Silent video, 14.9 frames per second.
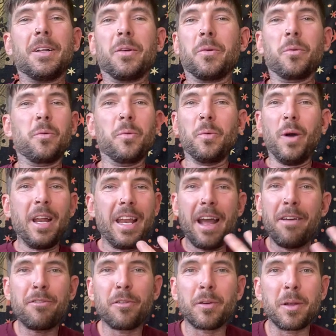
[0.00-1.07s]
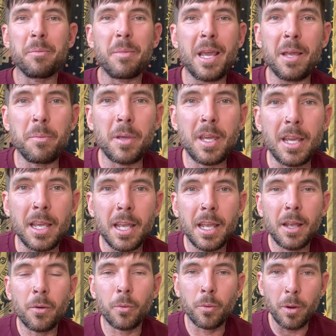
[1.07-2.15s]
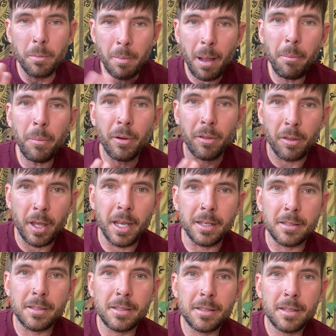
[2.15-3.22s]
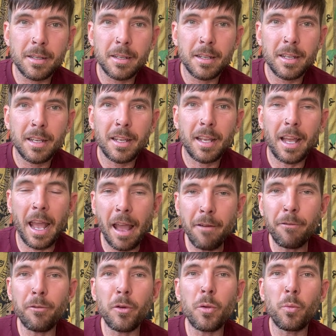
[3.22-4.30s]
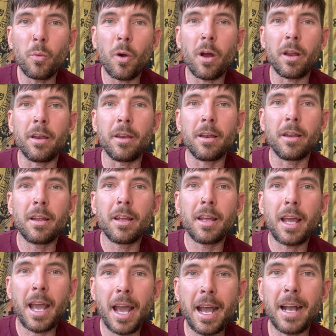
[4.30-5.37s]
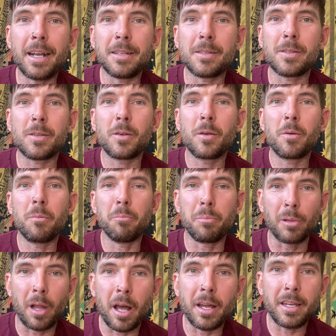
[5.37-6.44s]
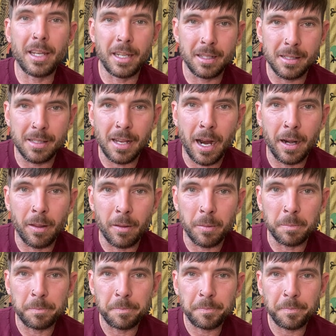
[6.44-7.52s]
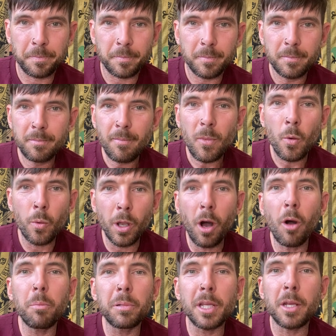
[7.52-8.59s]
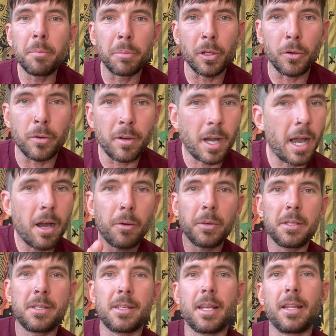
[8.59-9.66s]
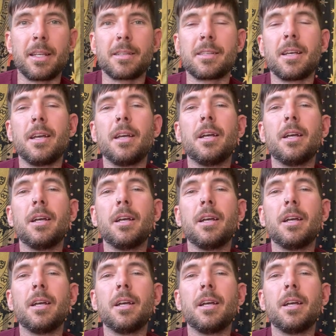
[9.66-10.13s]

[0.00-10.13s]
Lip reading: whatever it may be. Remember this: everyone has blood inside of them. We all bleed blue. I always say this.